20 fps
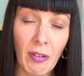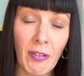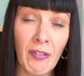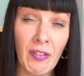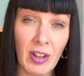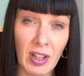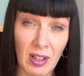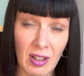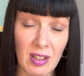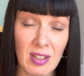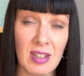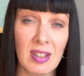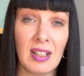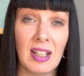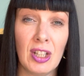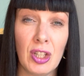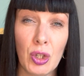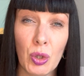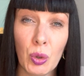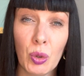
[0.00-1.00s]
first
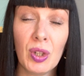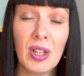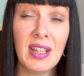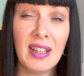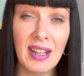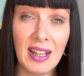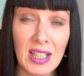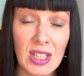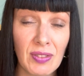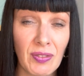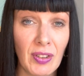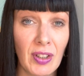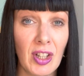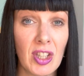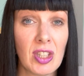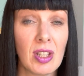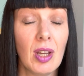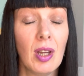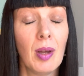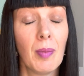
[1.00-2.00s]
and your needs
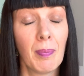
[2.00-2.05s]
first